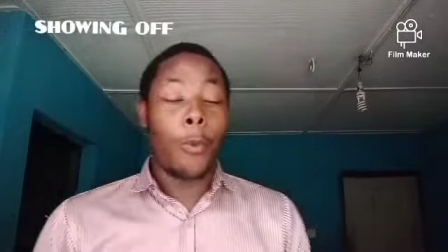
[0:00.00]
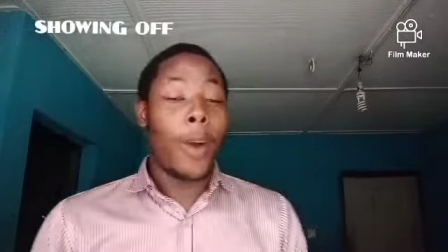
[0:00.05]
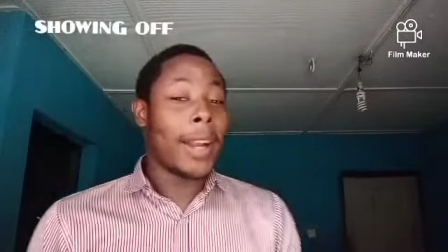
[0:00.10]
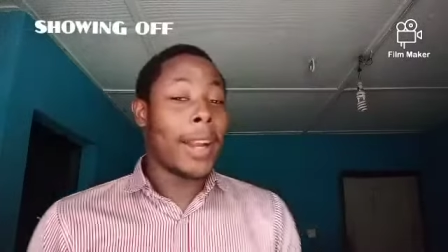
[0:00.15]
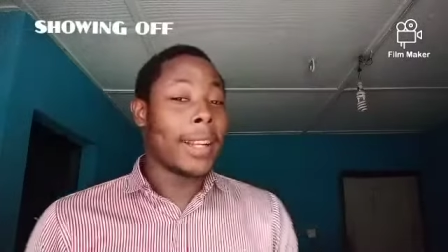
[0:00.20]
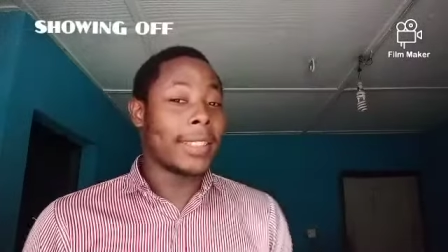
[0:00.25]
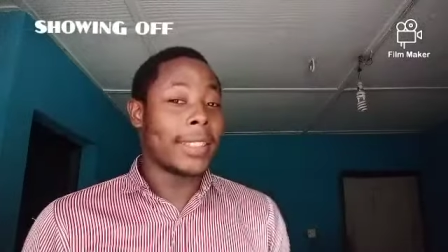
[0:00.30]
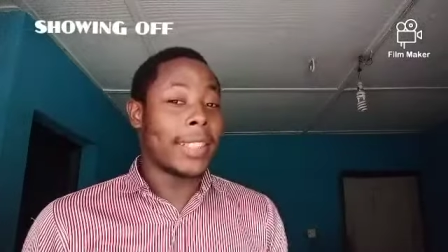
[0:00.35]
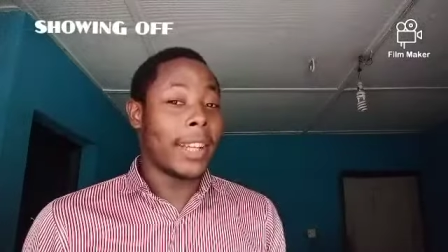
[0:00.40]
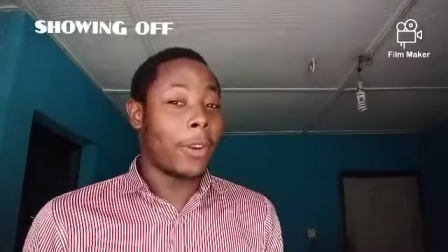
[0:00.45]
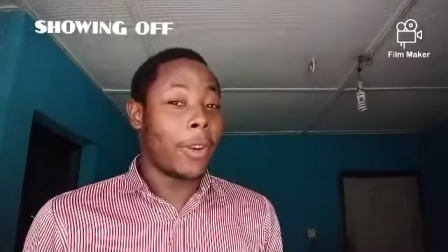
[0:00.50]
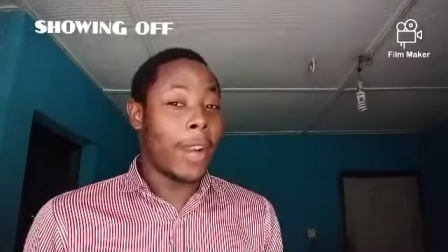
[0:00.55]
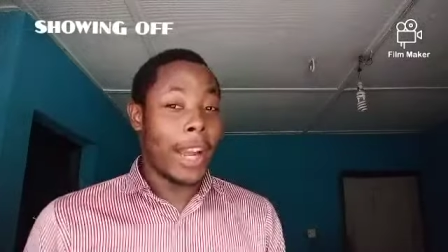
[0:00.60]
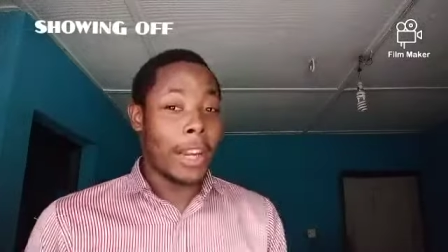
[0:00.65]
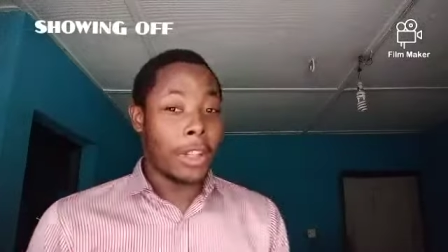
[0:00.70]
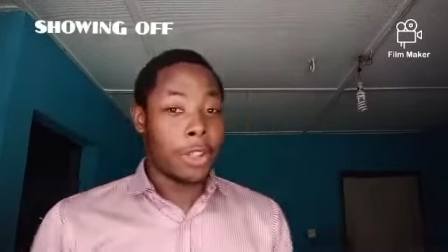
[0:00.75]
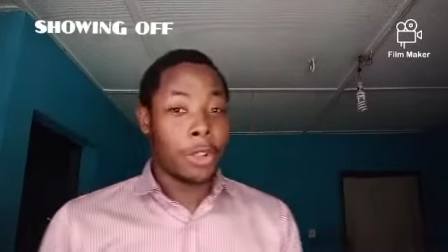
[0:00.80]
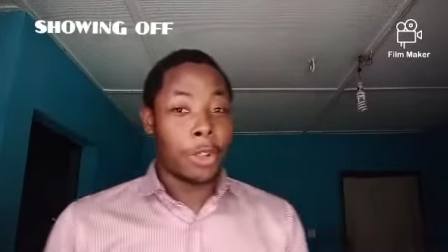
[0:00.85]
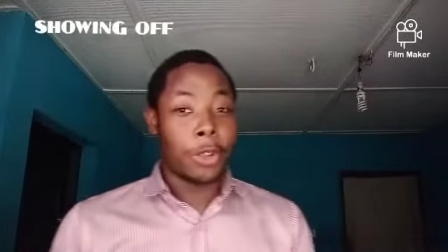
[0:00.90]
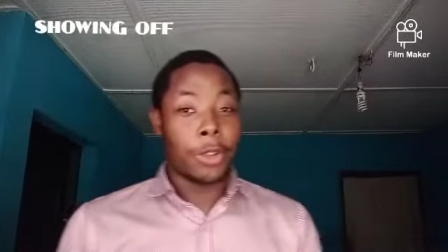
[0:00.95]
while the second
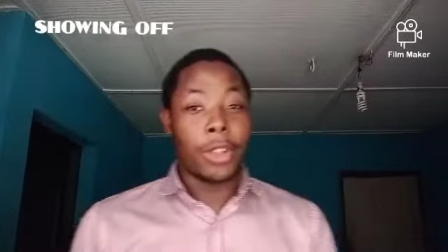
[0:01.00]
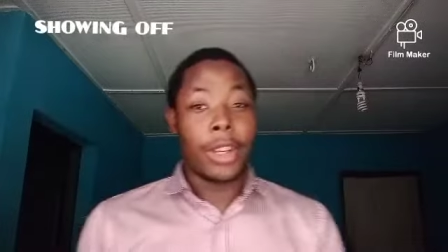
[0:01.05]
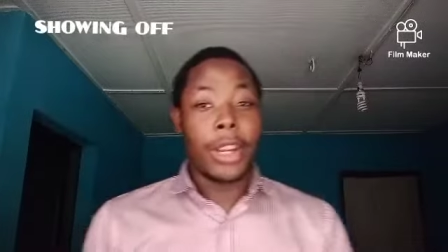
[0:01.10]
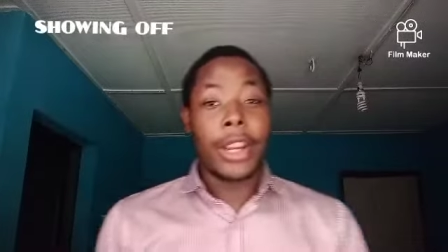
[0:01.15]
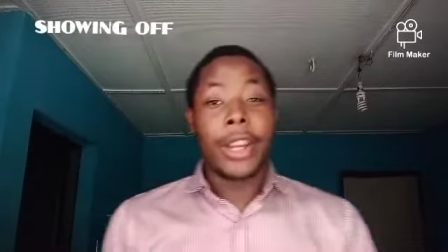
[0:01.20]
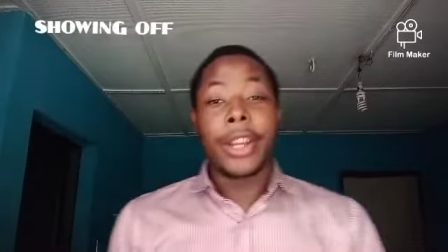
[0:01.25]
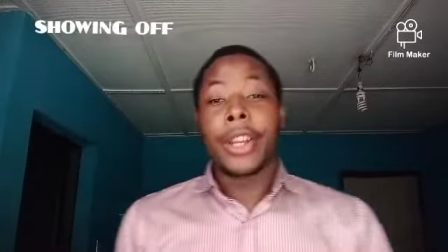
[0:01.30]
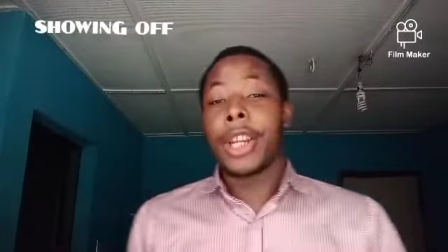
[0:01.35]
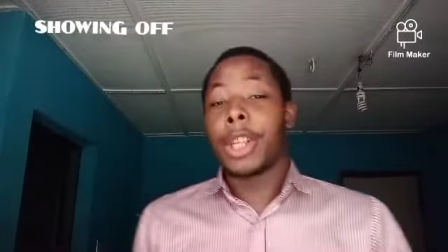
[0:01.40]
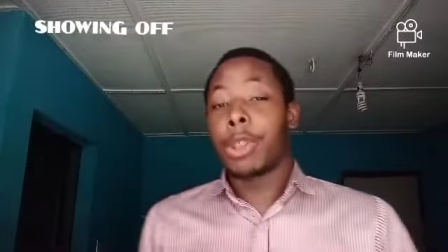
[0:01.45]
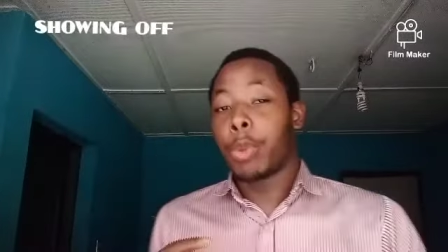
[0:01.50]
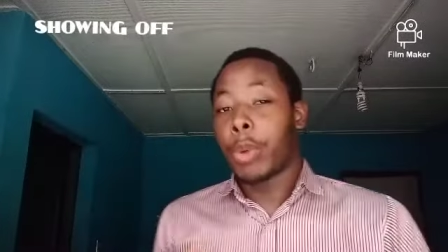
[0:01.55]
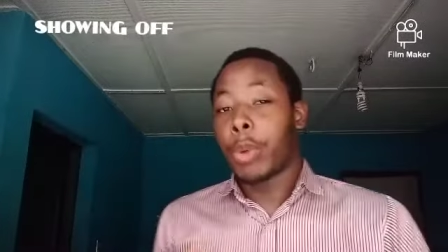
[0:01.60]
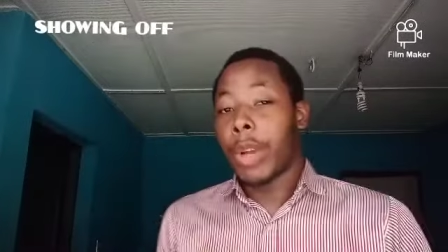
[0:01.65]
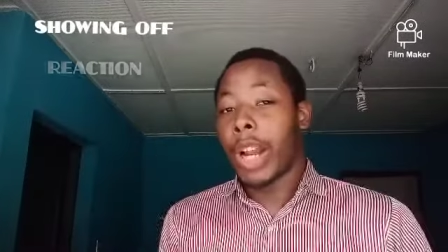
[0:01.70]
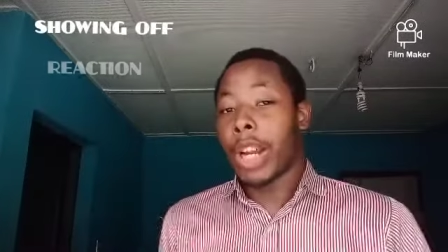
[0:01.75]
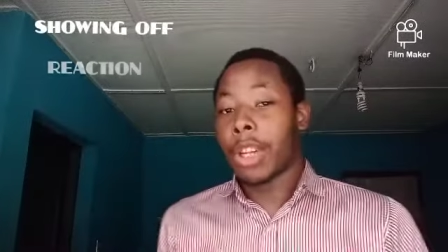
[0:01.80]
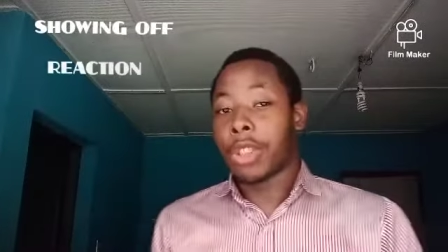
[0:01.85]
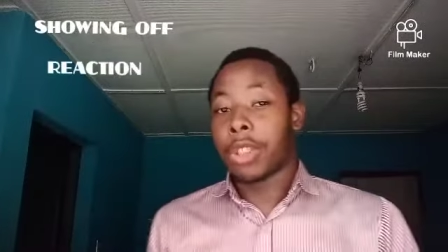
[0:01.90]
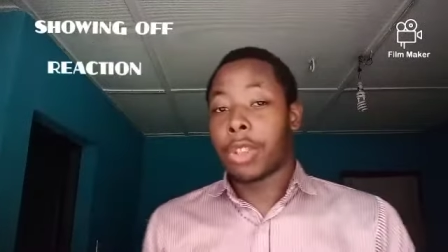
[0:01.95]
action is
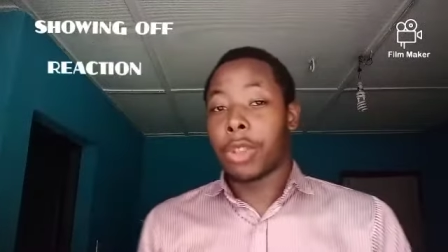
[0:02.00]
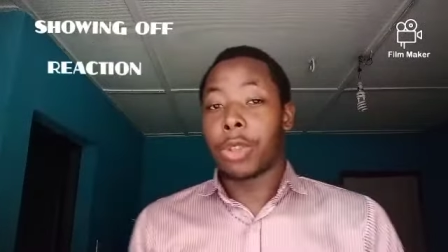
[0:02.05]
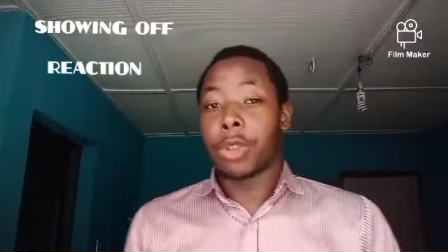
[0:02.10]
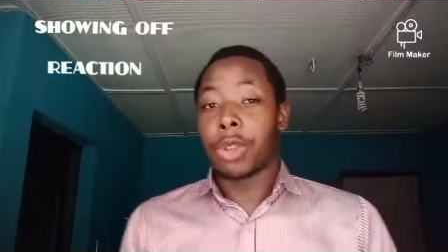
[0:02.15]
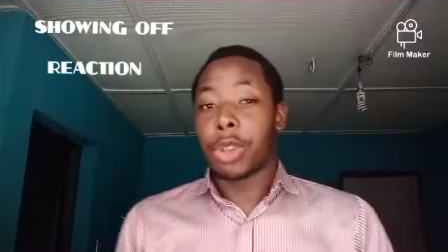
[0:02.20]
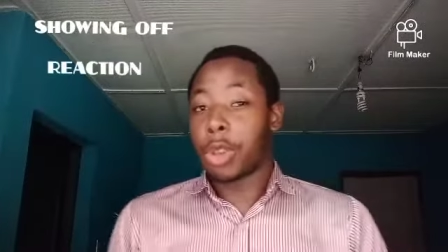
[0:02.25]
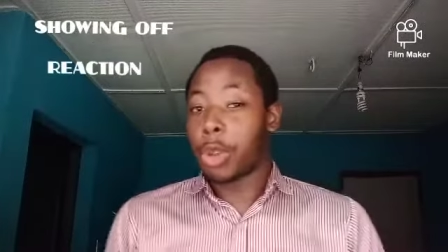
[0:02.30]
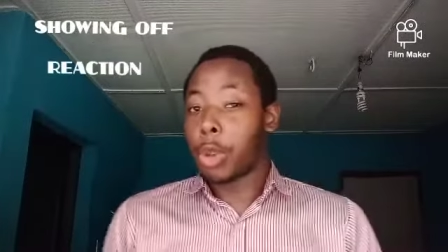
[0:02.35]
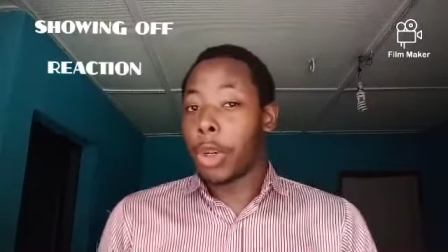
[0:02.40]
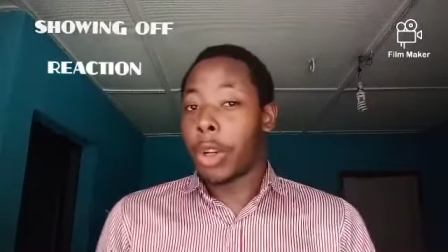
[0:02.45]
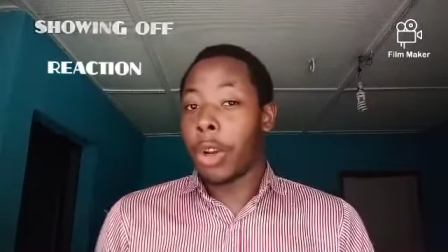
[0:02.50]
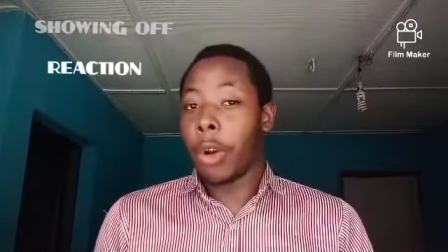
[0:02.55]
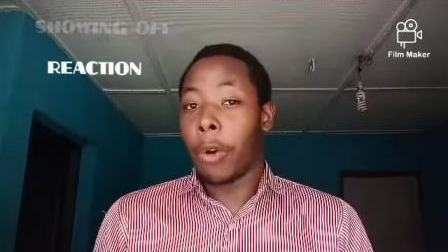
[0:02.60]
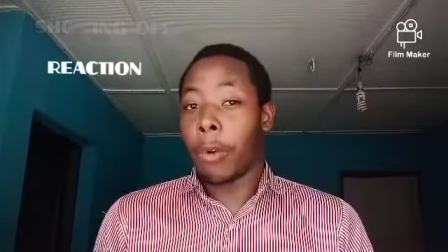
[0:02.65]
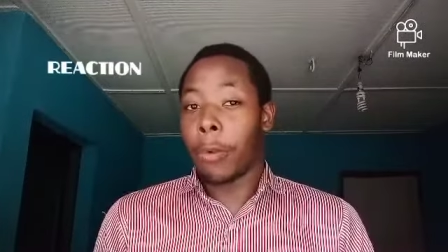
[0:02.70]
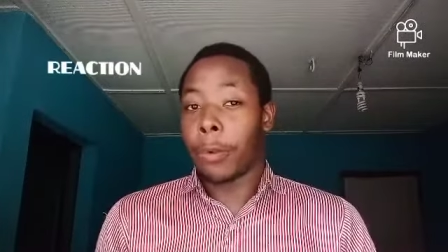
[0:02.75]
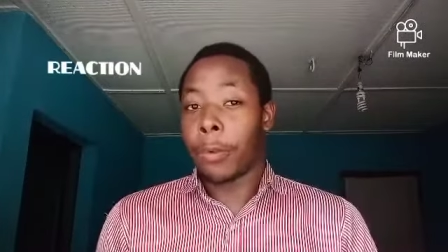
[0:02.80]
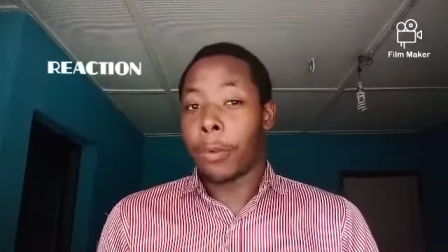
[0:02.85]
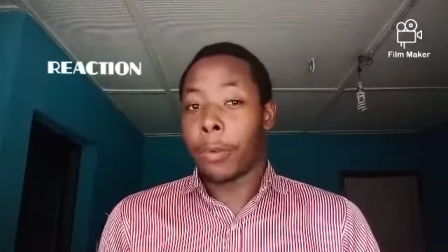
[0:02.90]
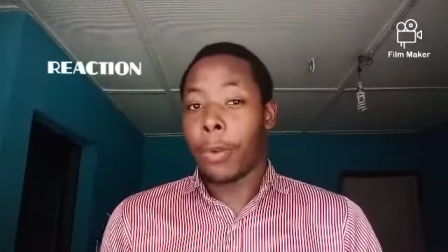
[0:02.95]
reaction to showing
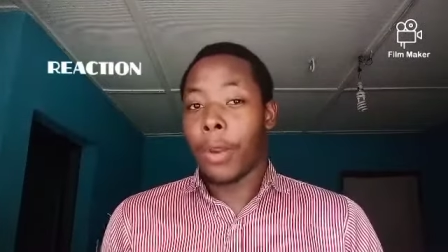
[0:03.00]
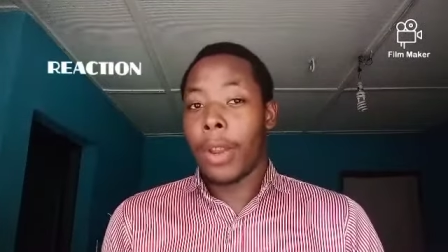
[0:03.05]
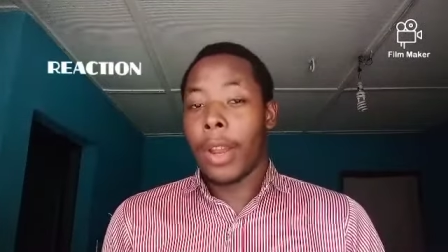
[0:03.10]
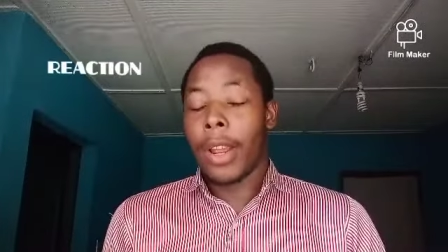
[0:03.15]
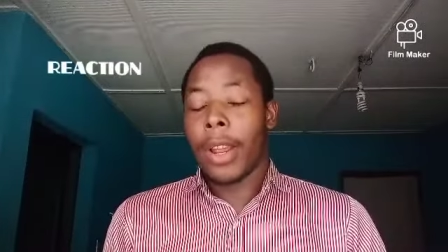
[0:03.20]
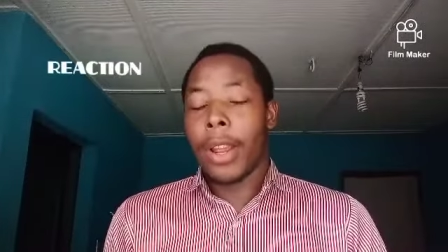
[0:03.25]
off.